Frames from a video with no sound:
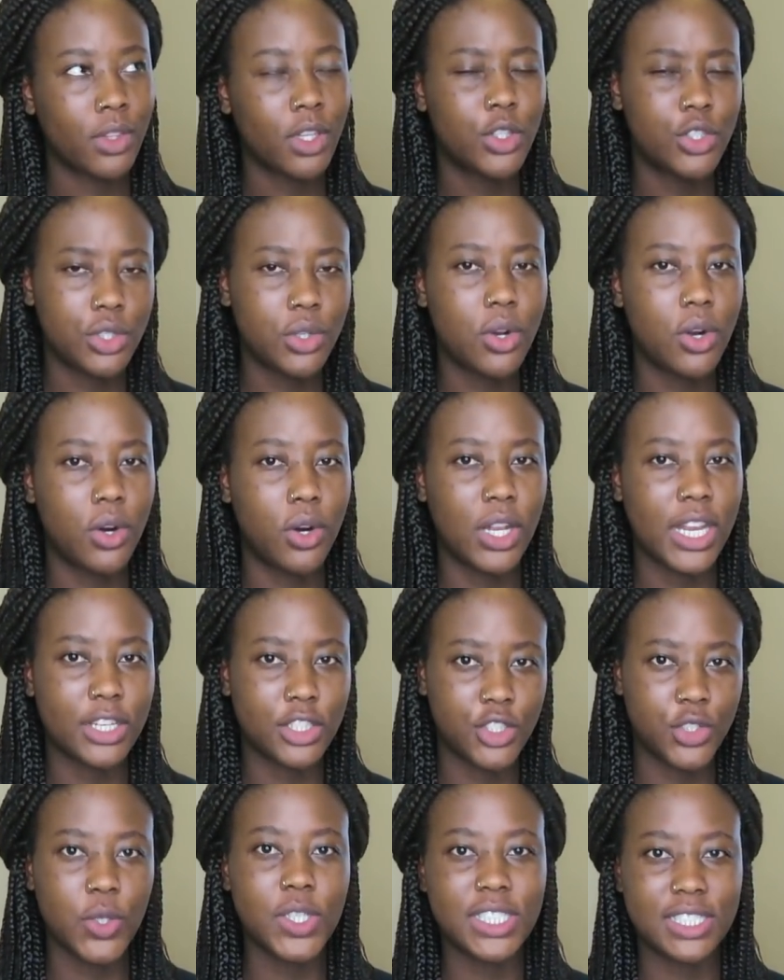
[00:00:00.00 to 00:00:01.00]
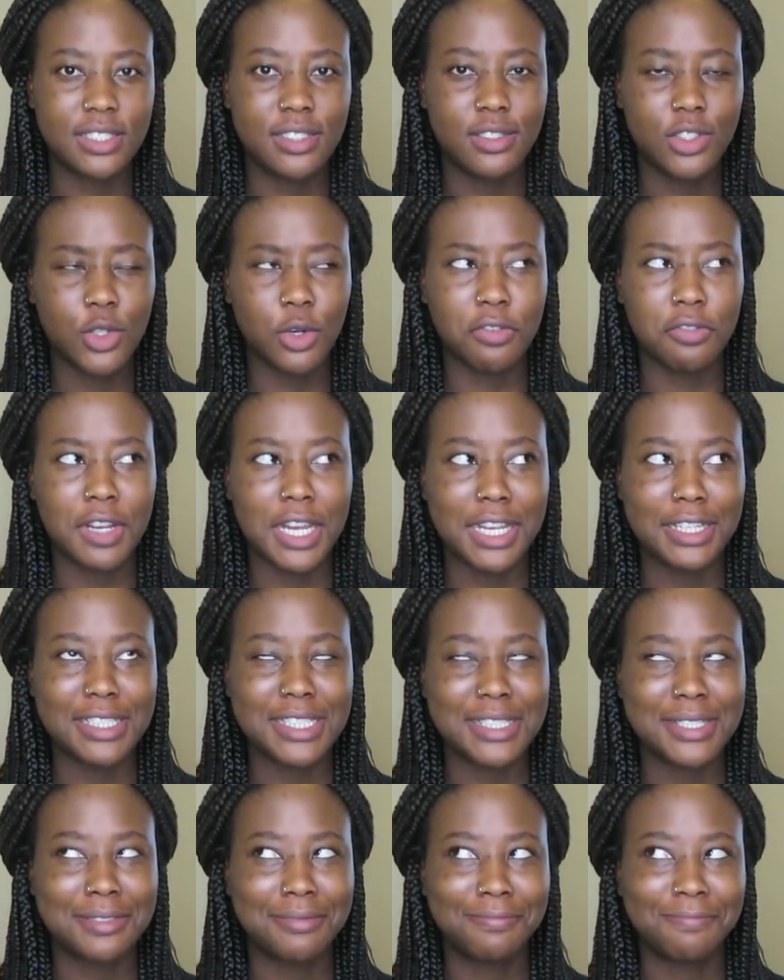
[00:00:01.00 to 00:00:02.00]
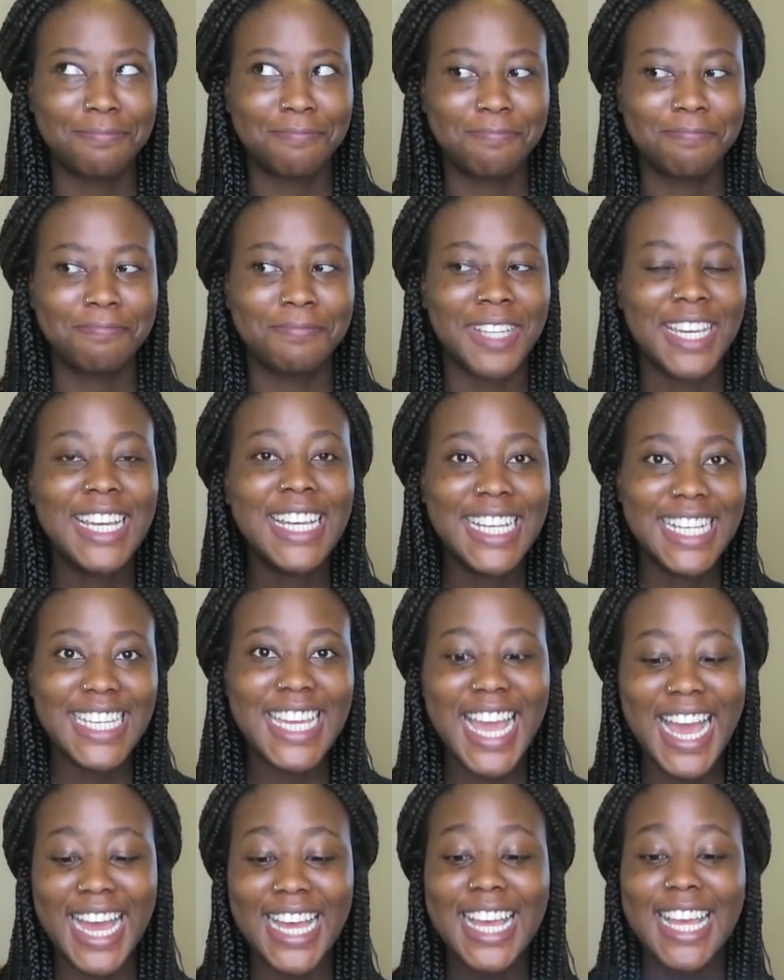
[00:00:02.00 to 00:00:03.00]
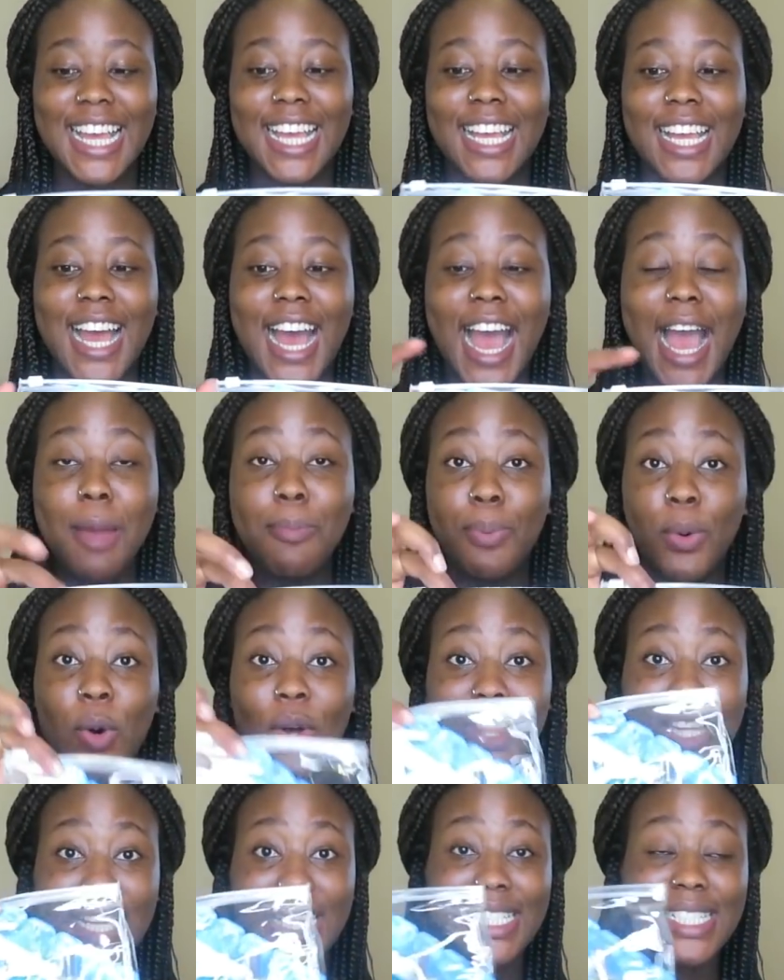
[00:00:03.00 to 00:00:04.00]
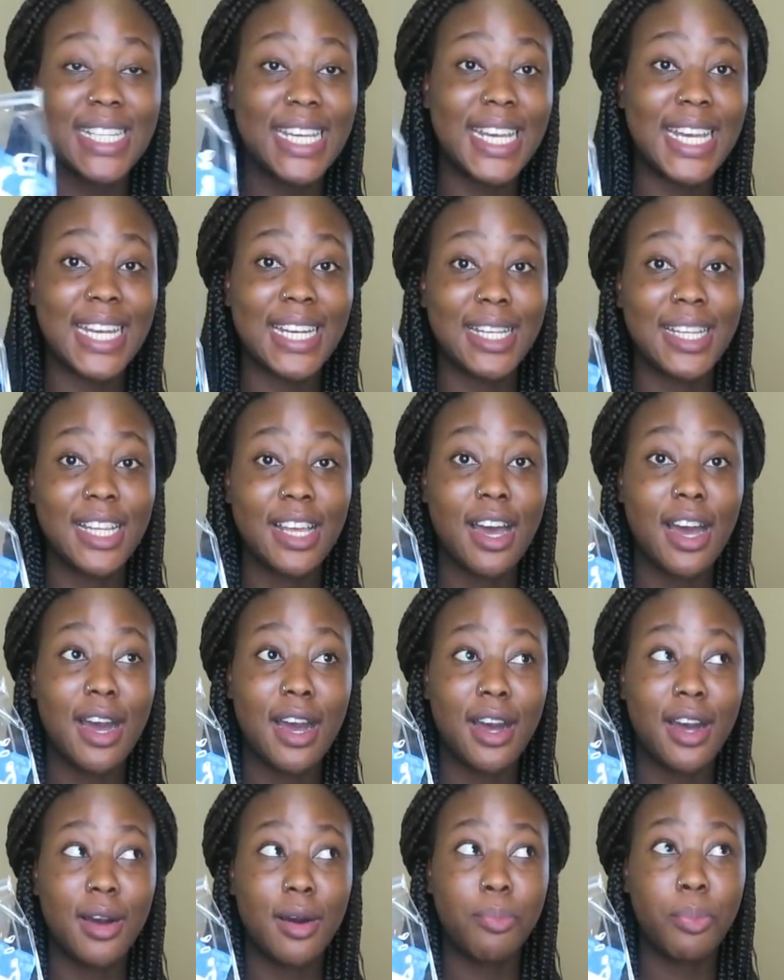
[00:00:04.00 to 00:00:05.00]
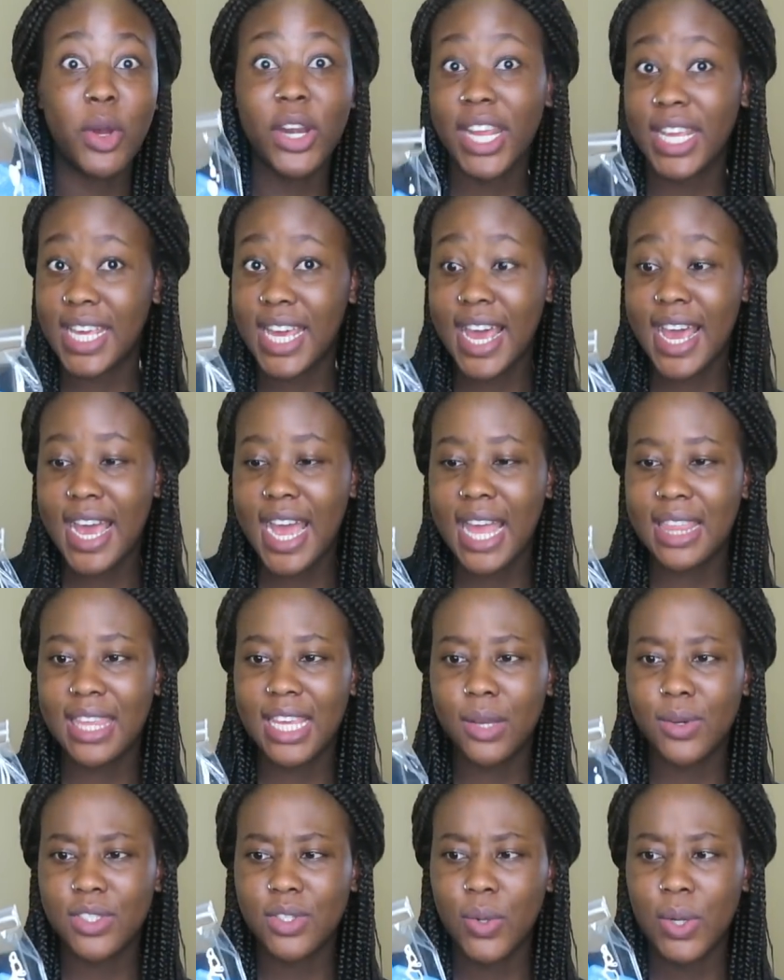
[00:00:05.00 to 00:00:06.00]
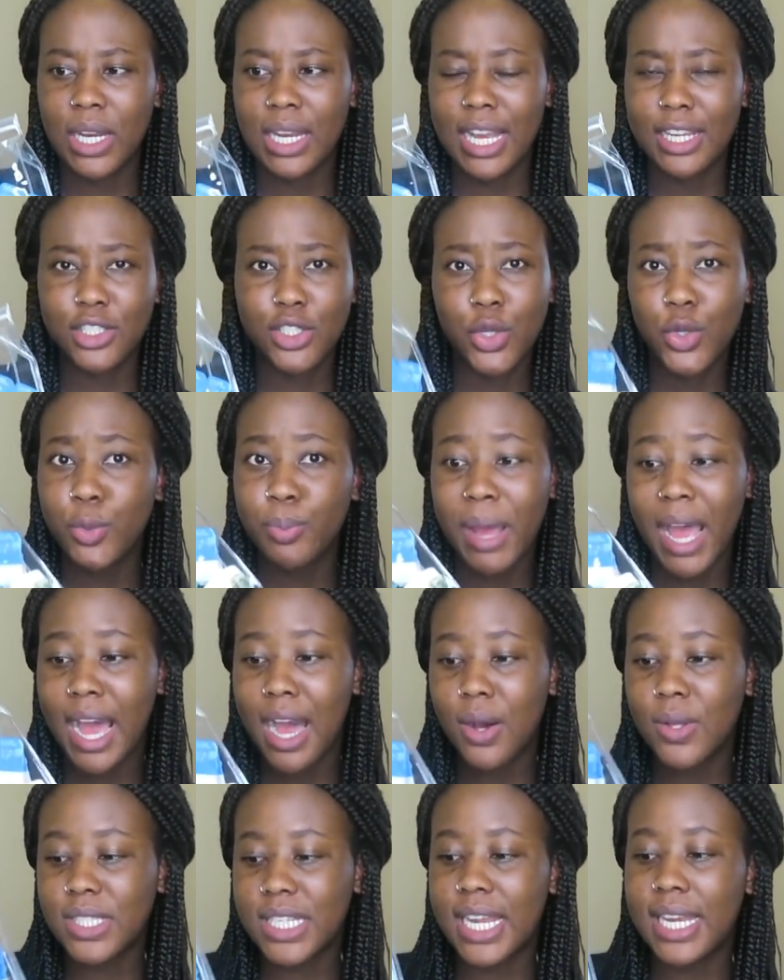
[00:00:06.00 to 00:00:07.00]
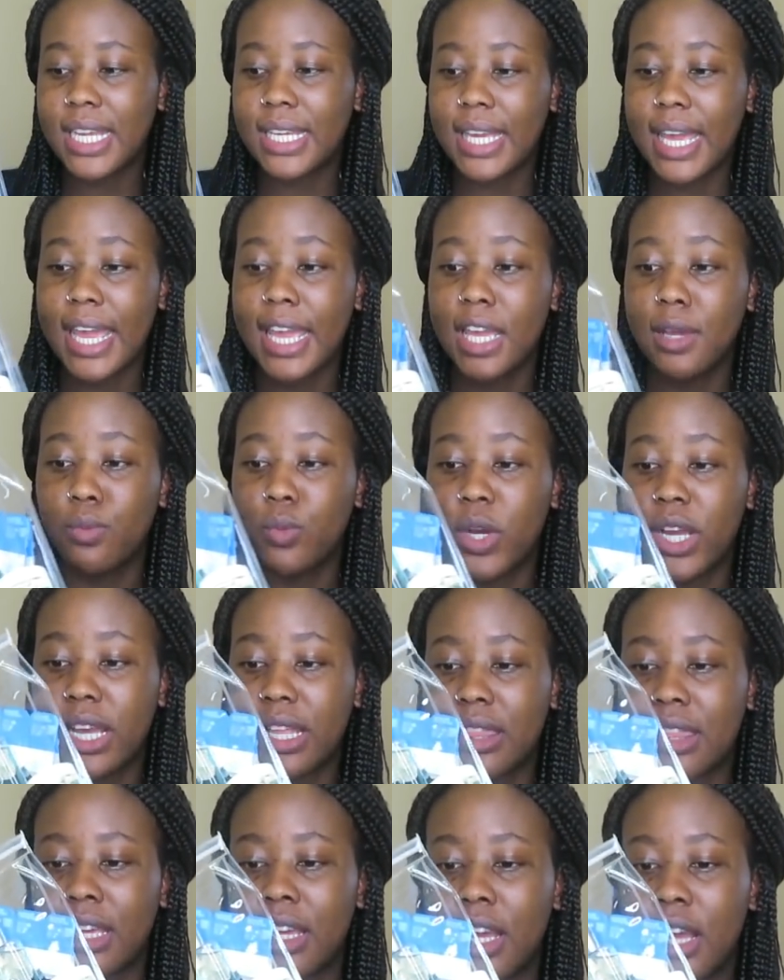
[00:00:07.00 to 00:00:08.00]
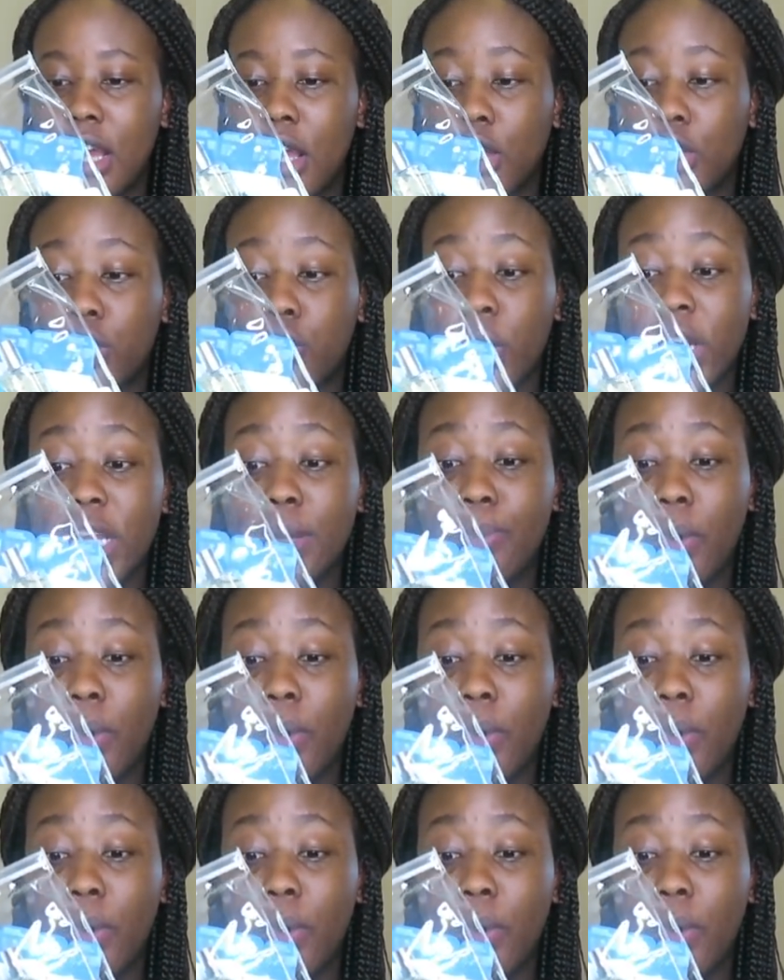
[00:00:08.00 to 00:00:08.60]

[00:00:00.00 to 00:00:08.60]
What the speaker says: Short haul, like short flights. Yeah, I bought this in body care. I think it was only like £2, and it came with 3